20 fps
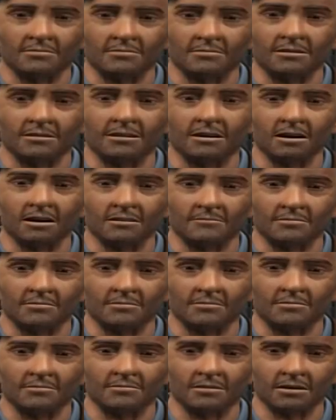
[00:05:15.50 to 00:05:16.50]
Yep.
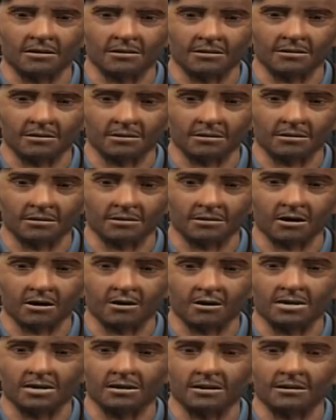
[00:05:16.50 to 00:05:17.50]
Dang, I
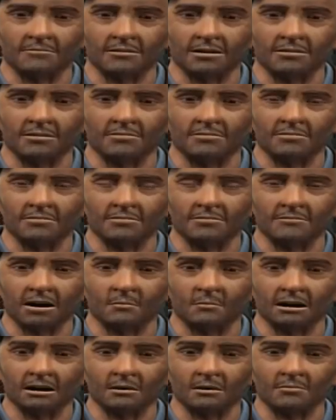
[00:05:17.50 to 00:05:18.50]
just remembered.
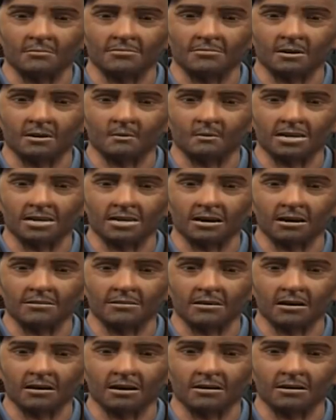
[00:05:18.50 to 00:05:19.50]
Patrol wants me to keep an
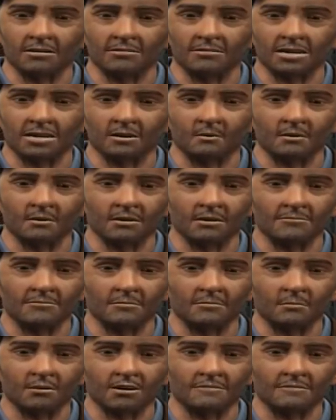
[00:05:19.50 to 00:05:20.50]
eye on Skookum
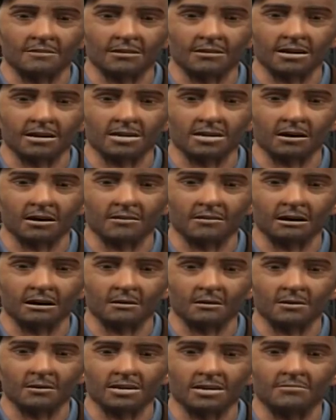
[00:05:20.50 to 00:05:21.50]
Ridge for the next couple
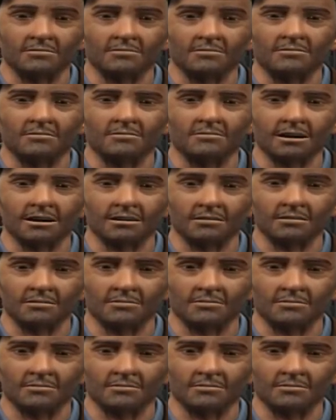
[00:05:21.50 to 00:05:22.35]
of weeks. Here.